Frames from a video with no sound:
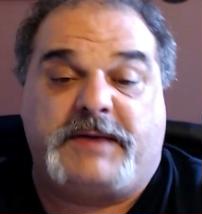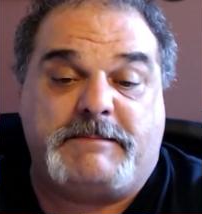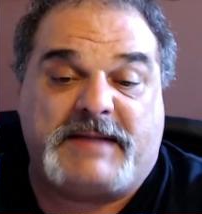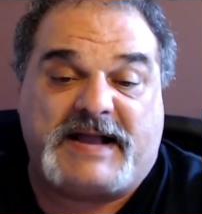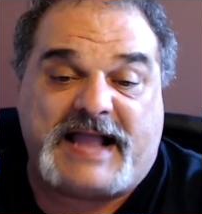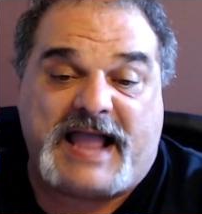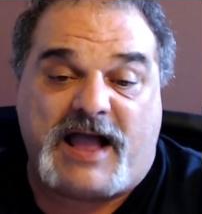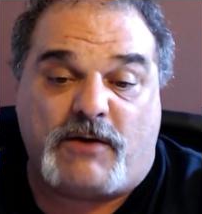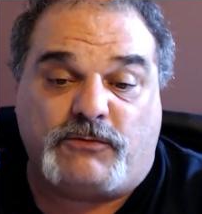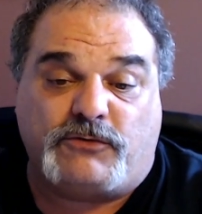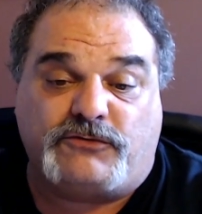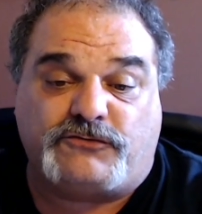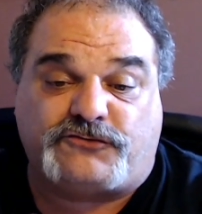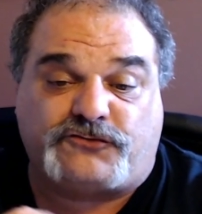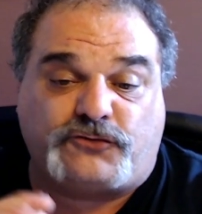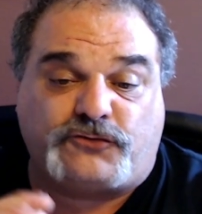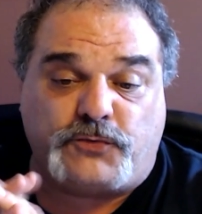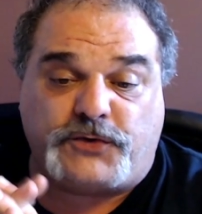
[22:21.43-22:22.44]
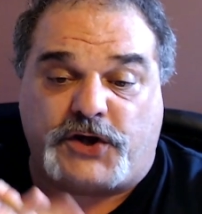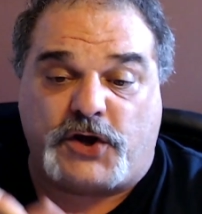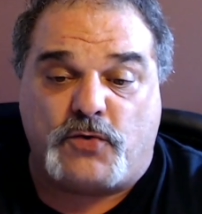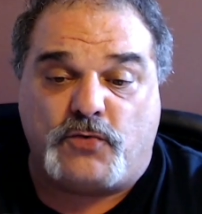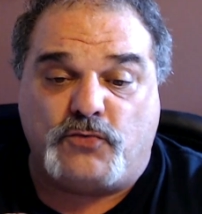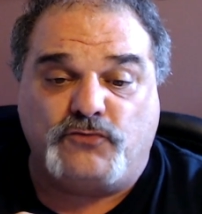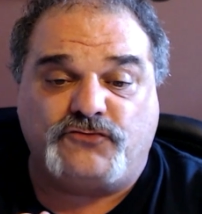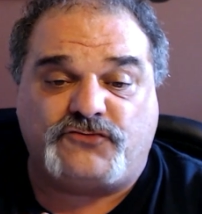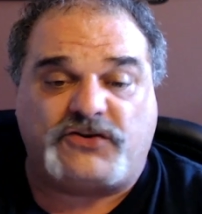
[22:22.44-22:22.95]
McGowan
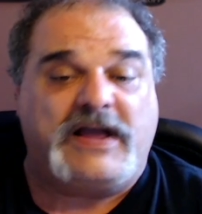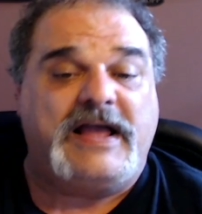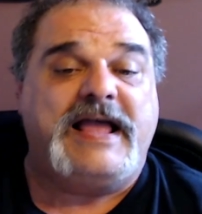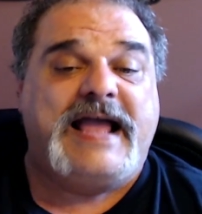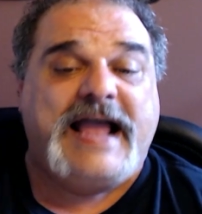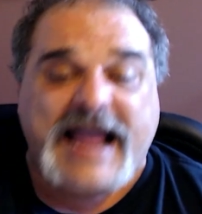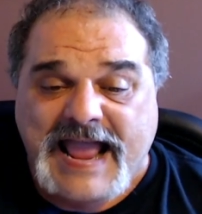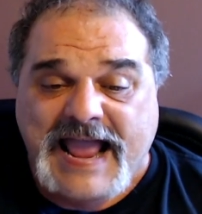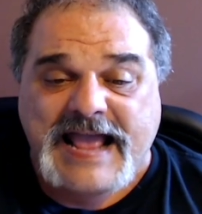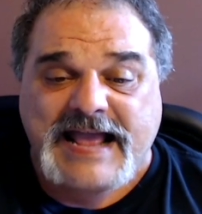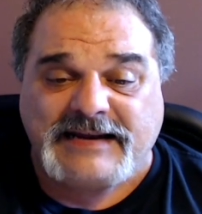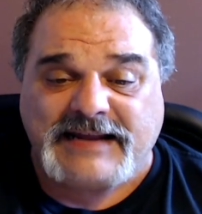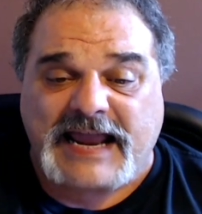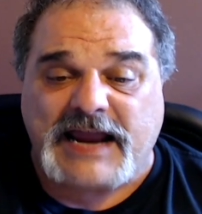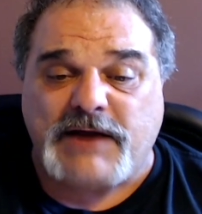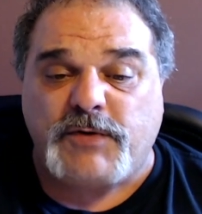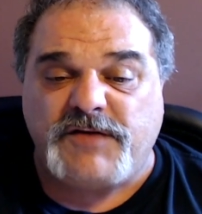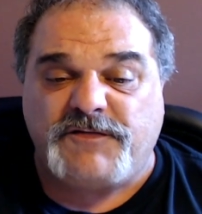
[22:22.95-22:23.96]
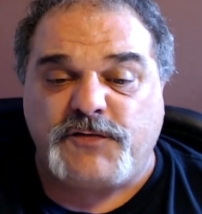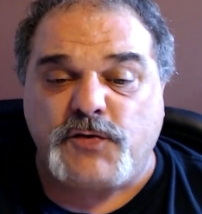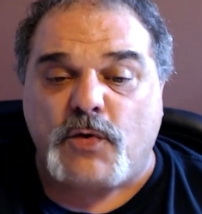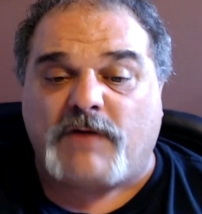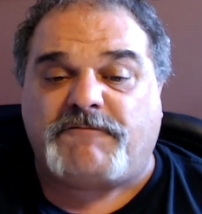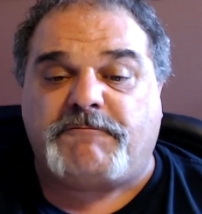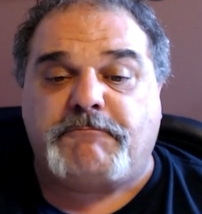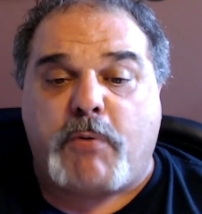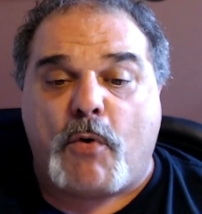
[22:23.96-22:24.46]
Studios, and a review
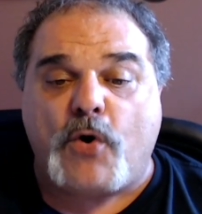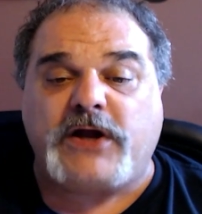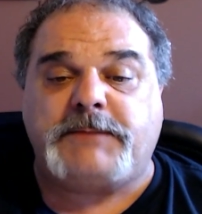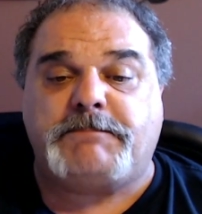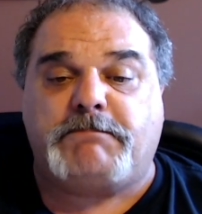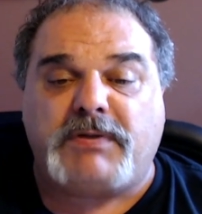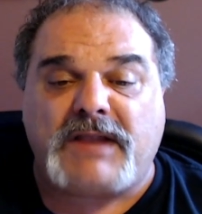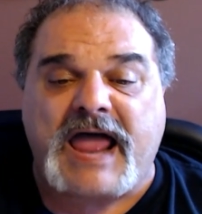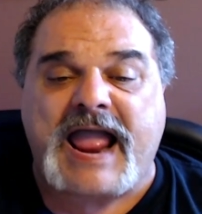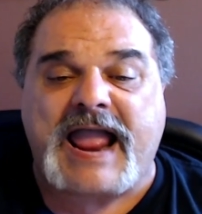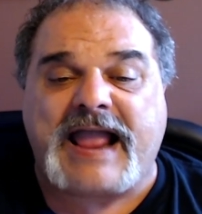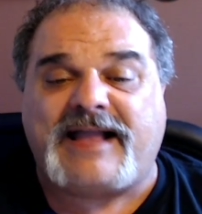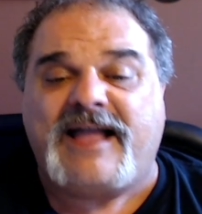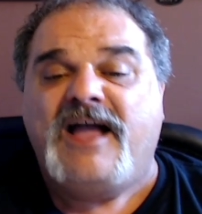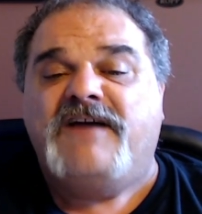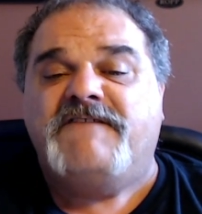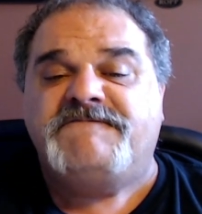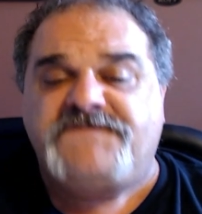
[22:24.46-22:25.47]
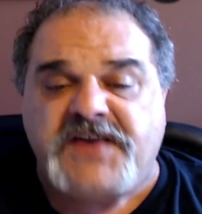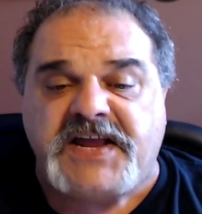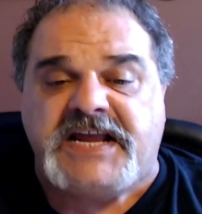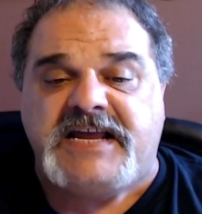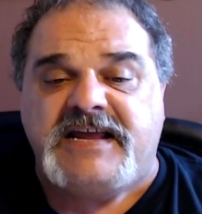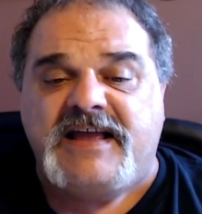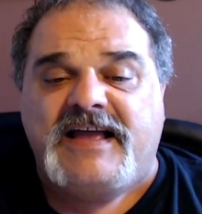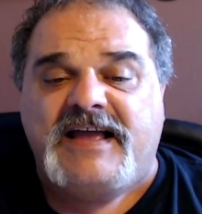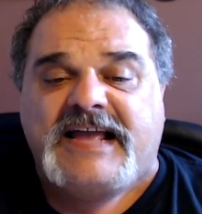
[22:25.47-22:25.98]
of Point Blank
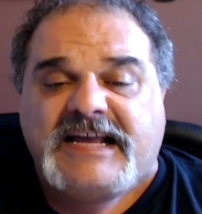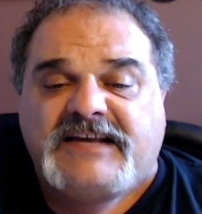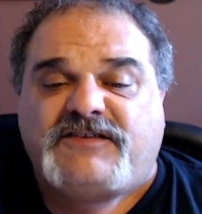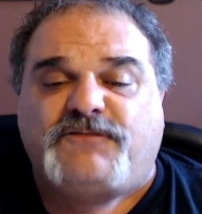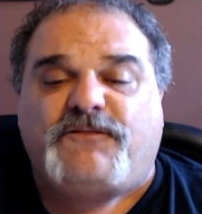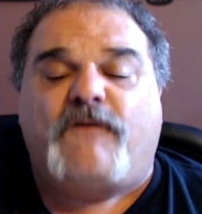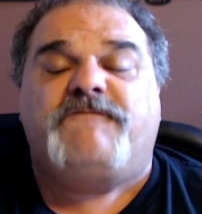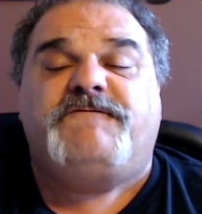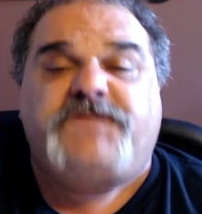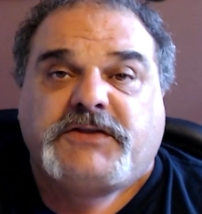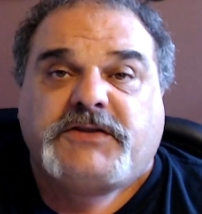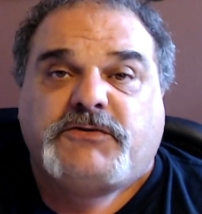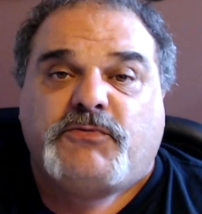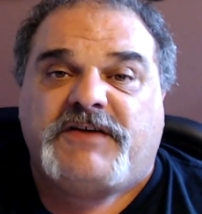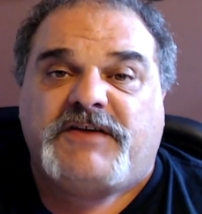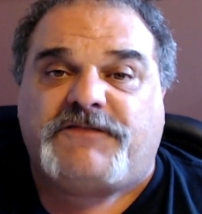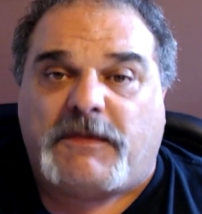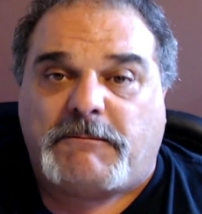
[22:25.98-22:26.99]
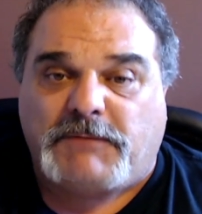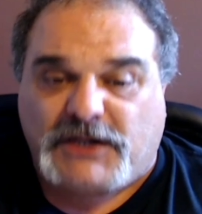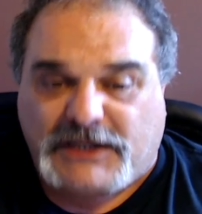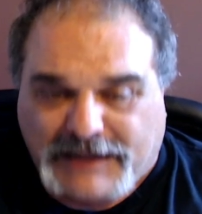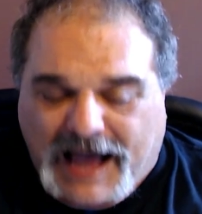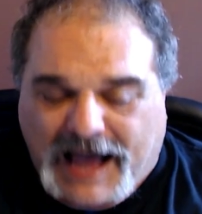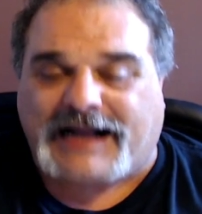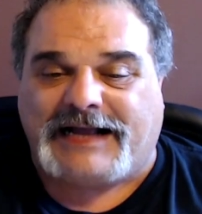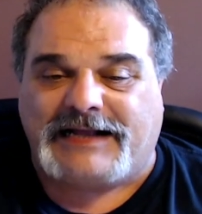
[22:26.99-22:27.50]
V is for Victory from
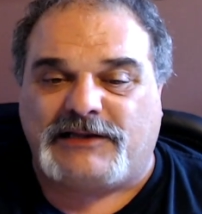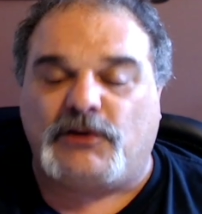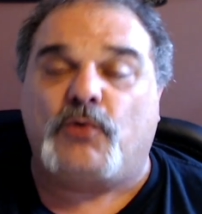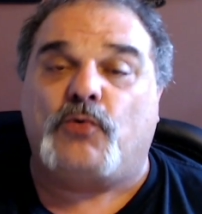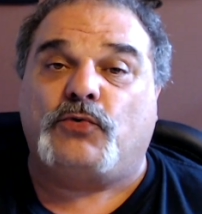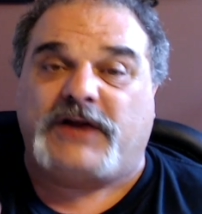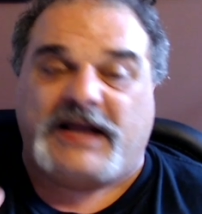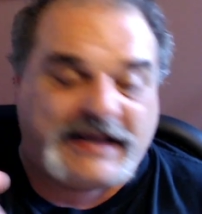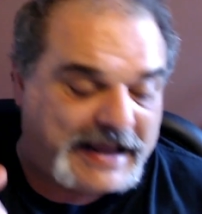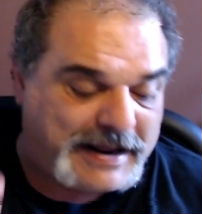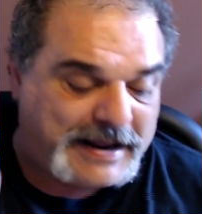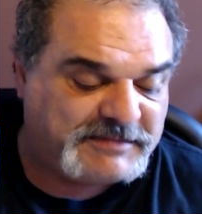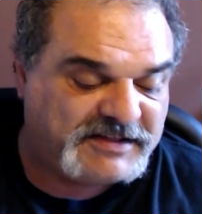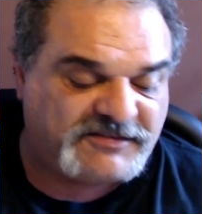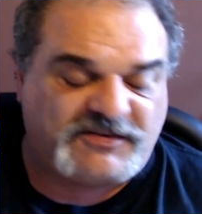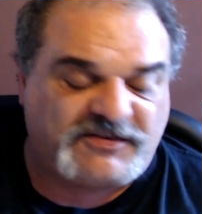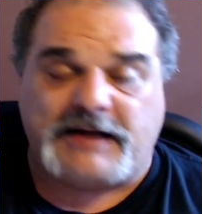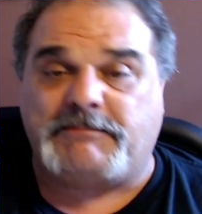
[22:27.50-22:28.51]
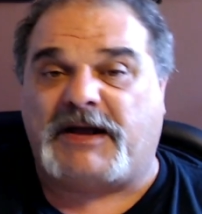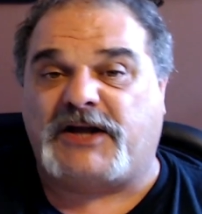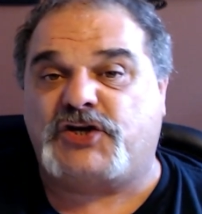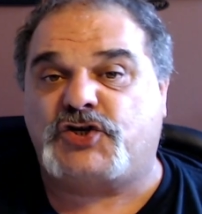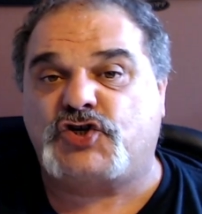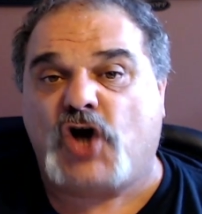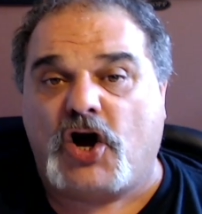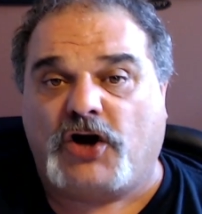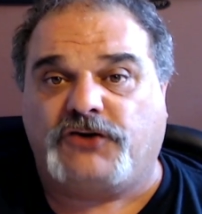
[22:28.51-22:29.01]
Lock and Load, a game designed by
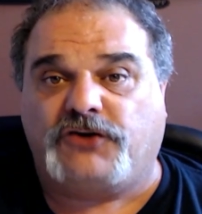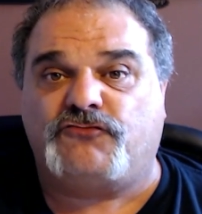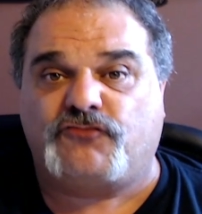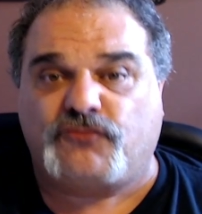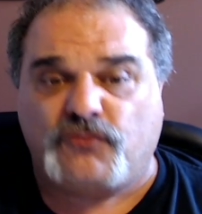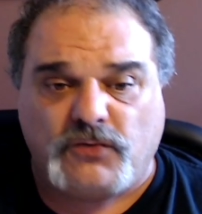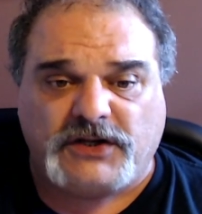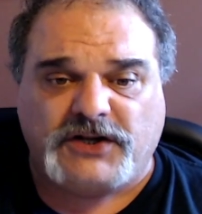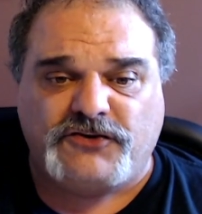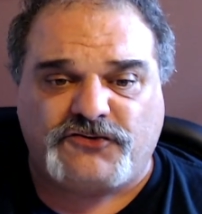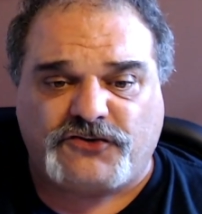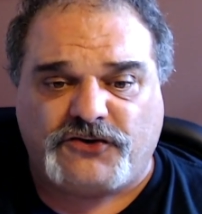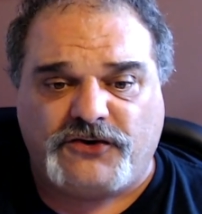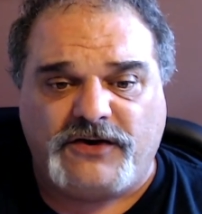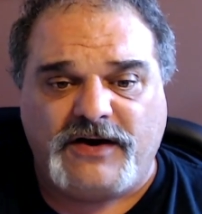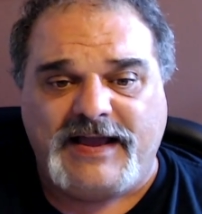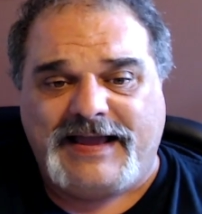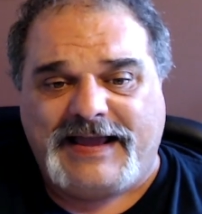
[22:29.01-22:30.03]
Sean Drulinger,